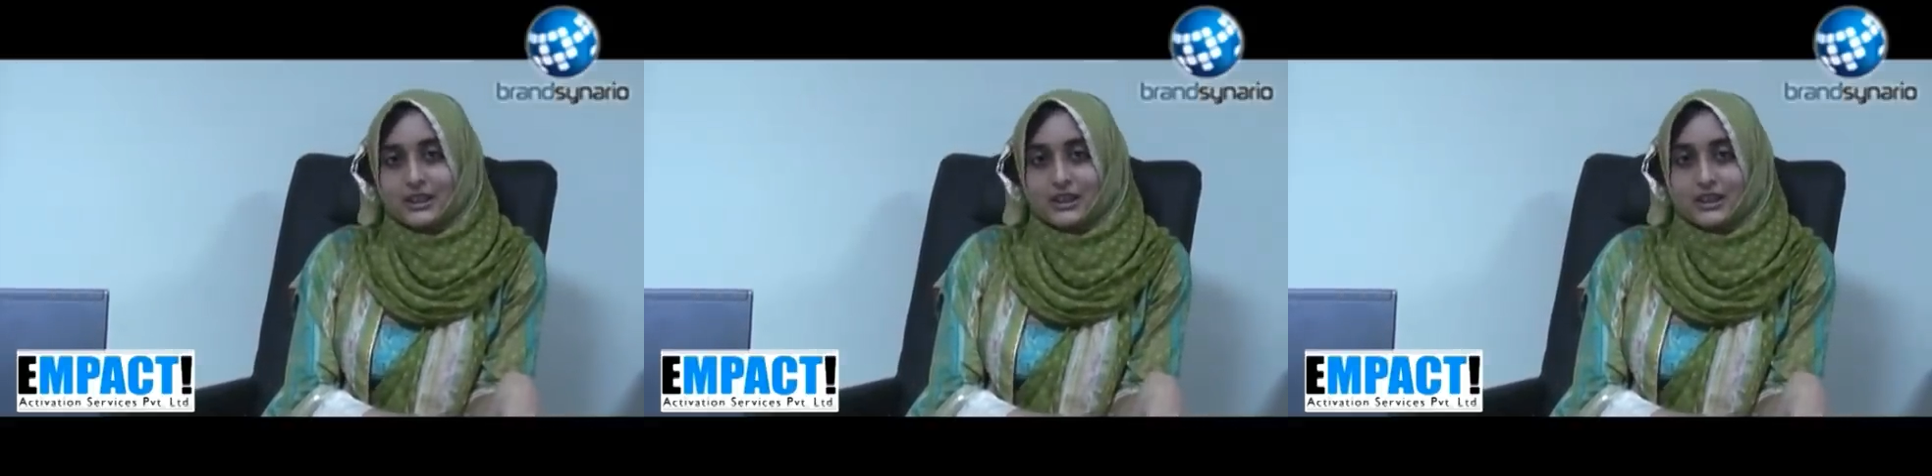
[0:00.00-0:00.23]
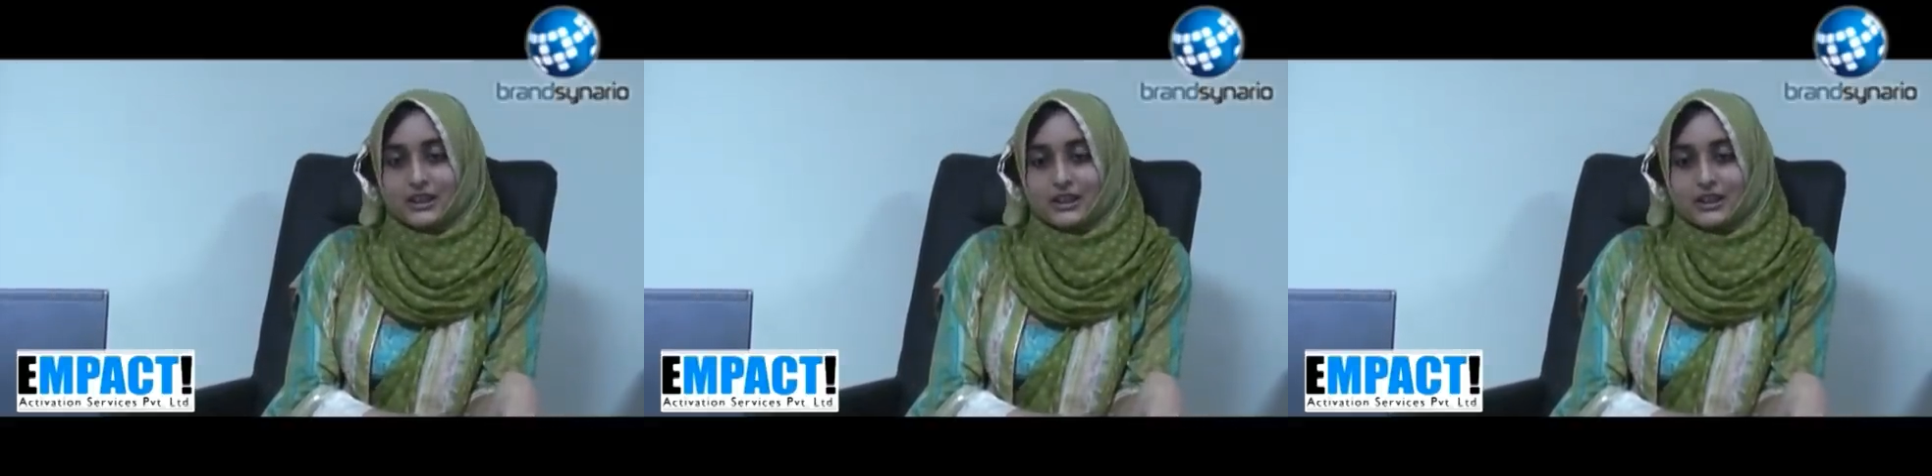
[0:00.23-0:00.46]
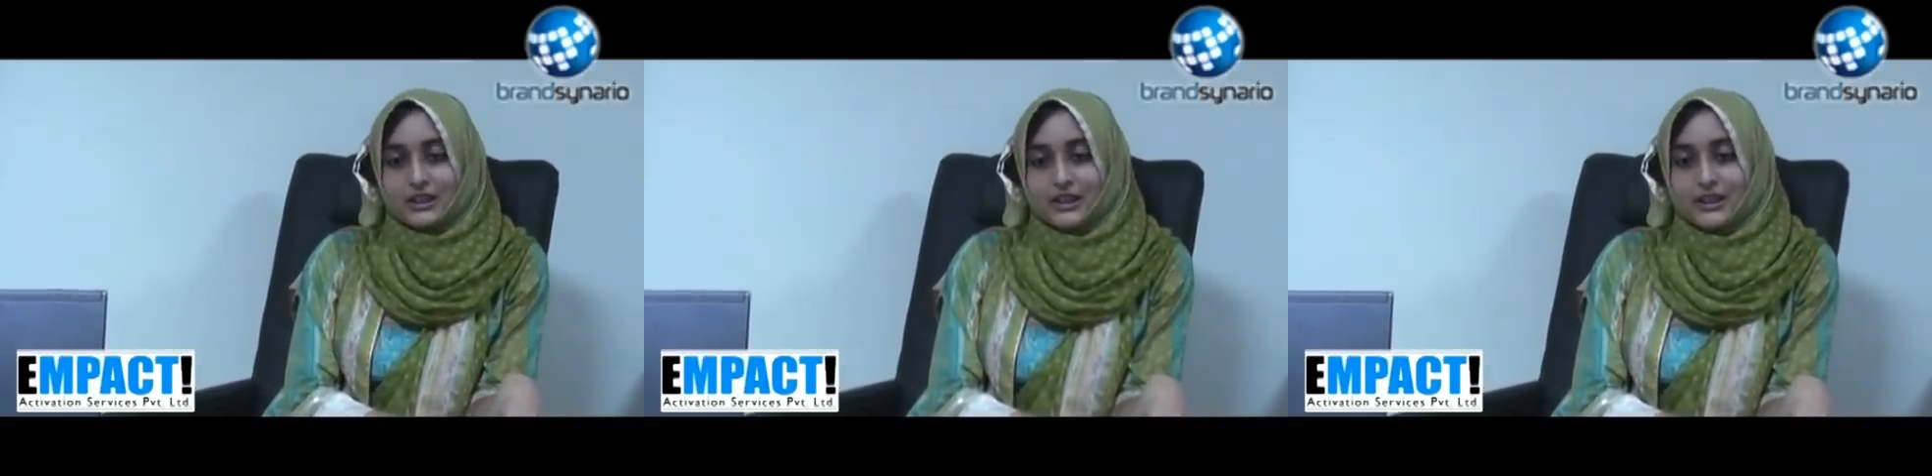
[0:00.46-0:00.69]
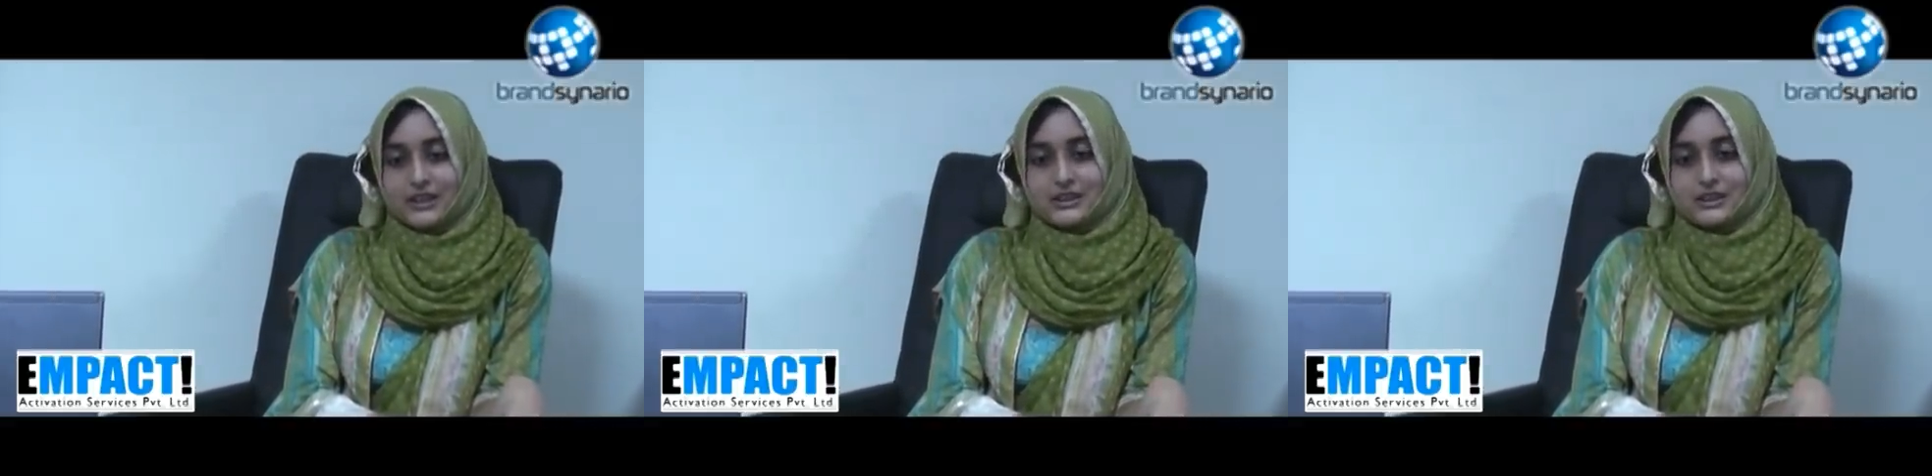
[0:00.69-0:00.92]

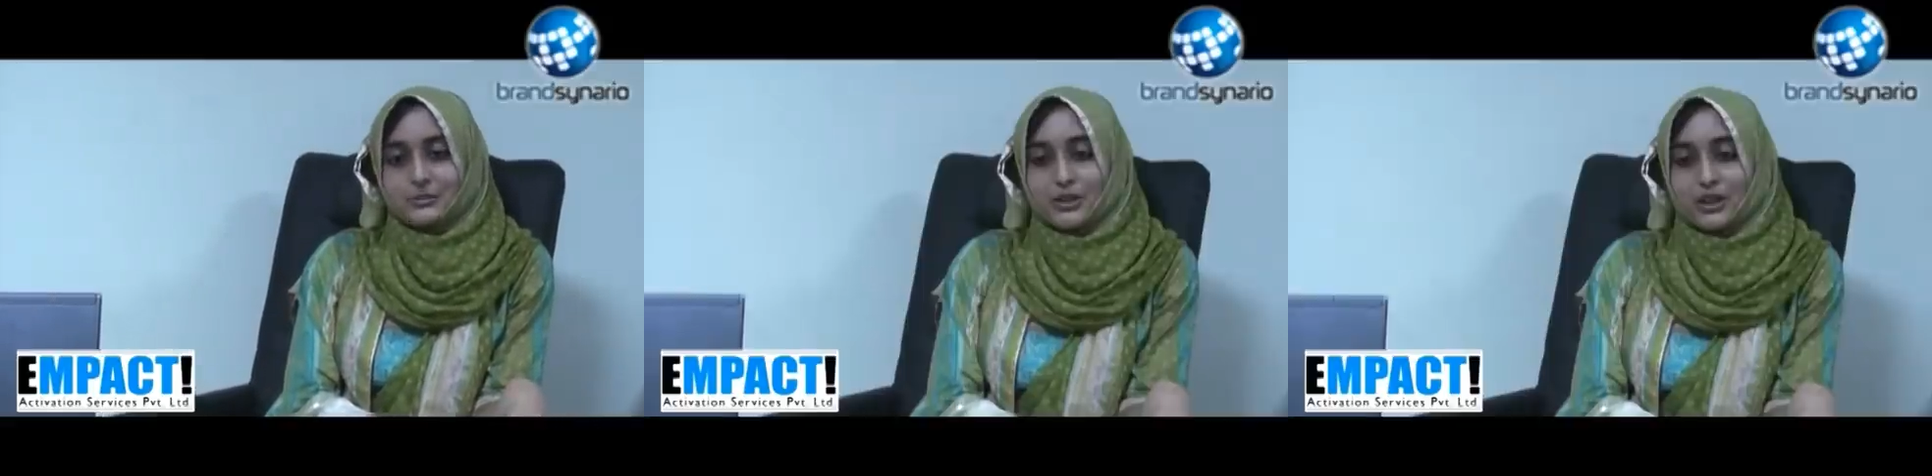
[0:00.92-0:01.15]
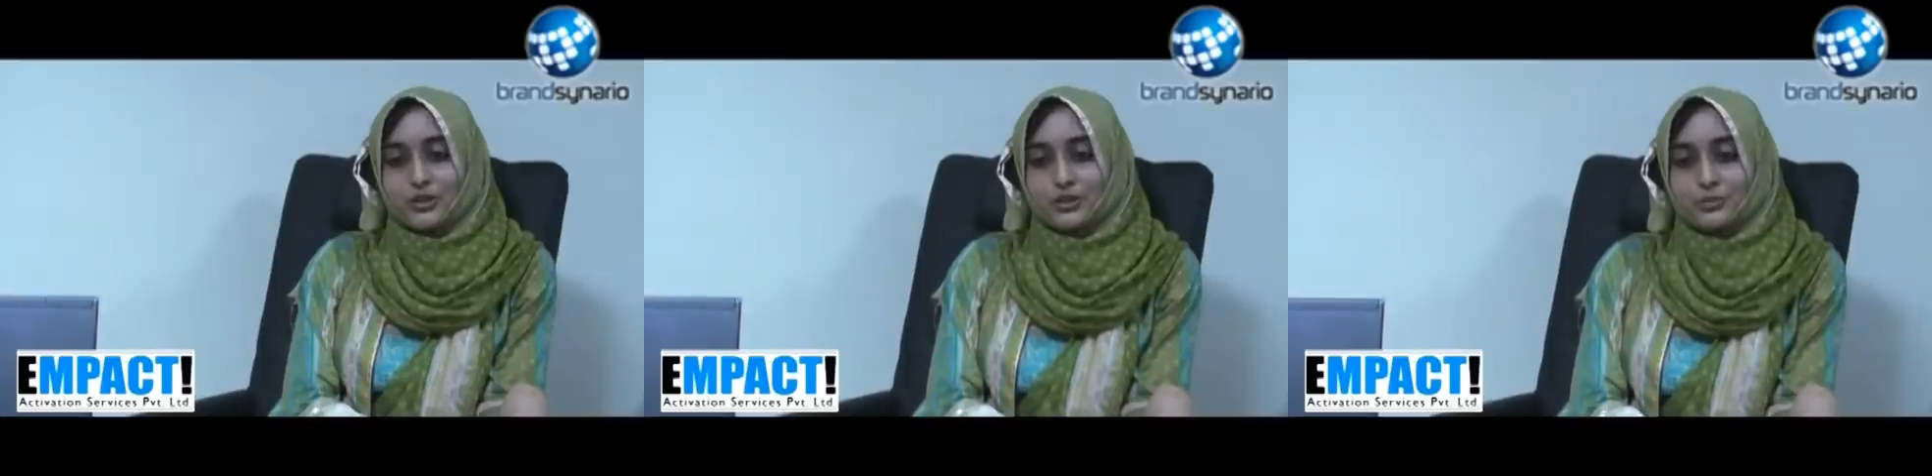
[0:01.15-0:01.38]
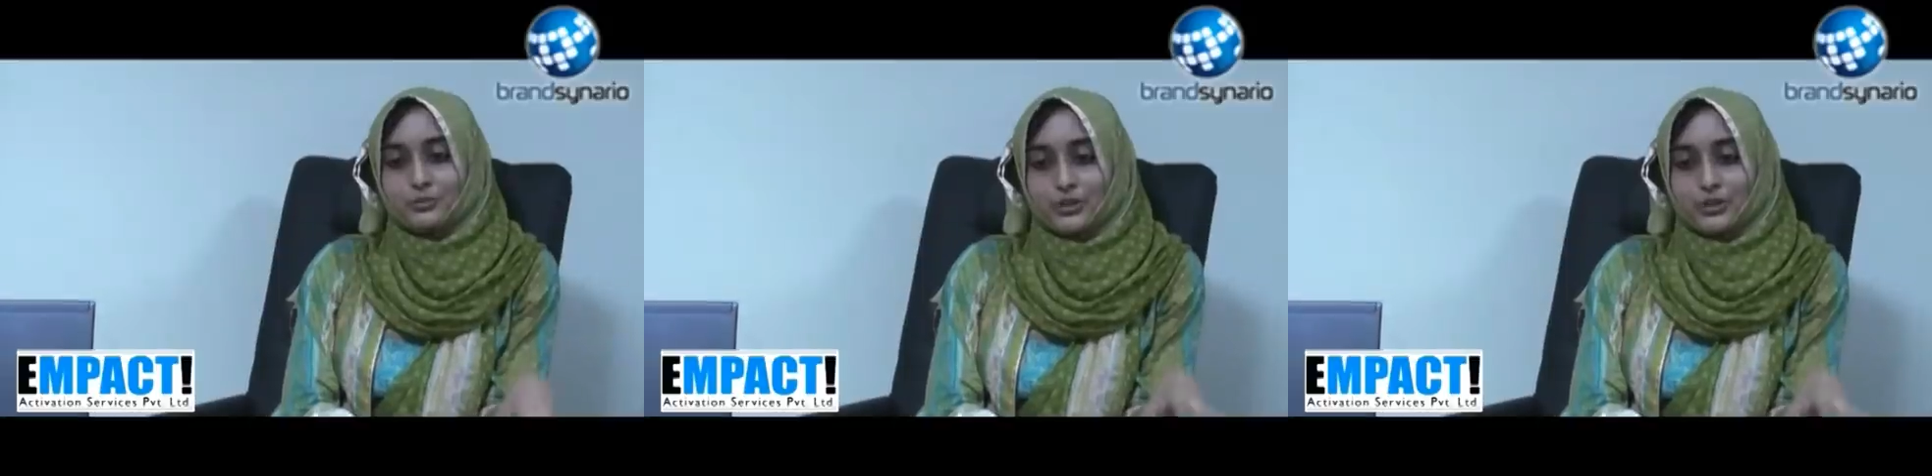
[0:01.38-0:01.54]
And it's about